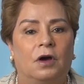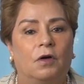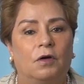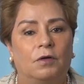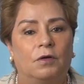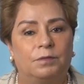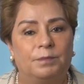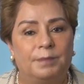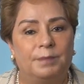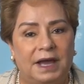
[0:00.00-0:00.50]

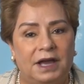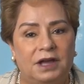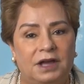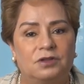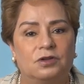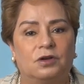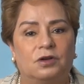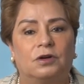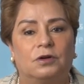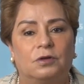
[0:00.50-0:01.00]
of
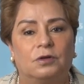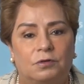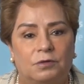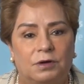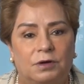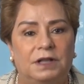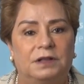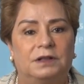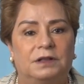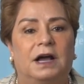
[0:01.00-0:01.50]
major
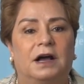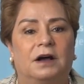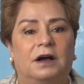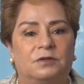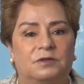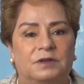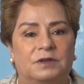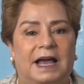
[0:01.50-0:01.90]
greenhouse